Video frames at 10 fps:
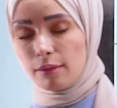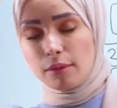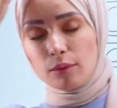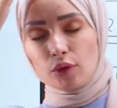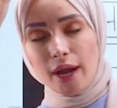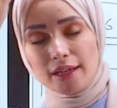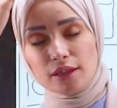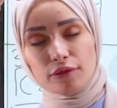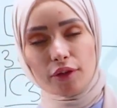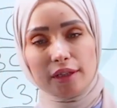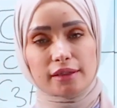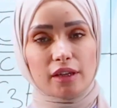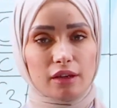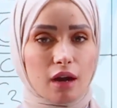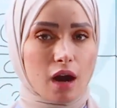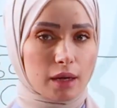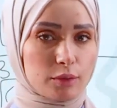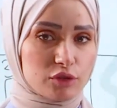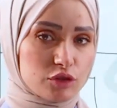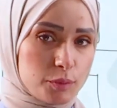memorize the first 10
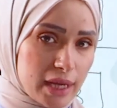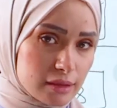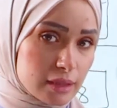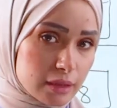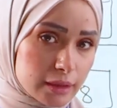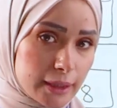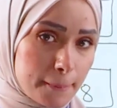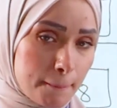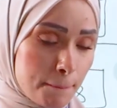carbons basically.